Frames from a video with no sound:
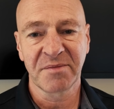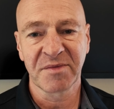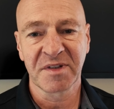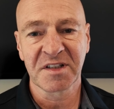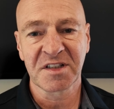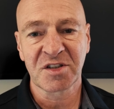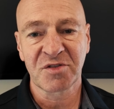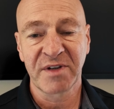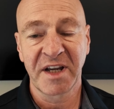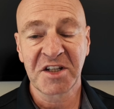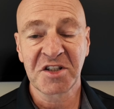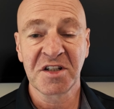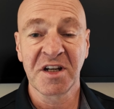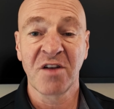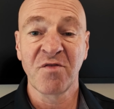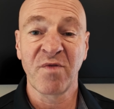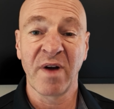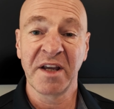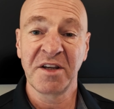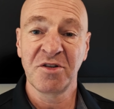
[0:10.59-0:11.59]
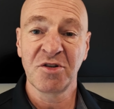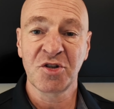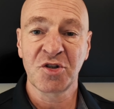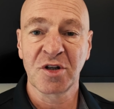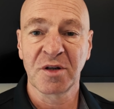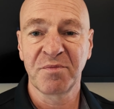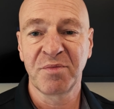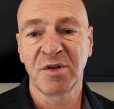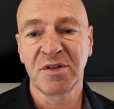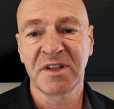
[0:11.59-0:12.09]
administration and why you
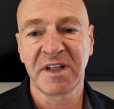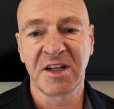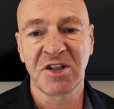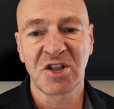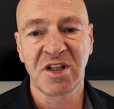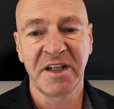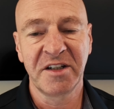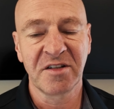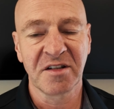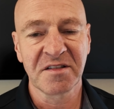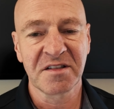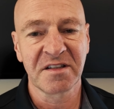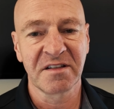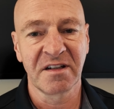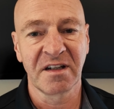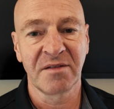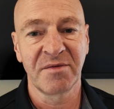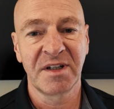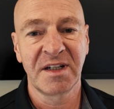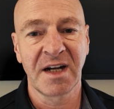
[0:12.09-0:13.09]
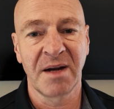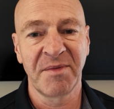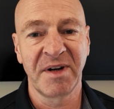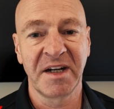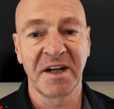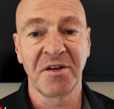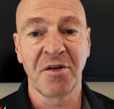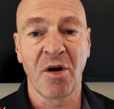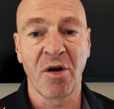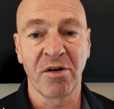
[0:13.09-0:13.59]
should potentially consider becoming an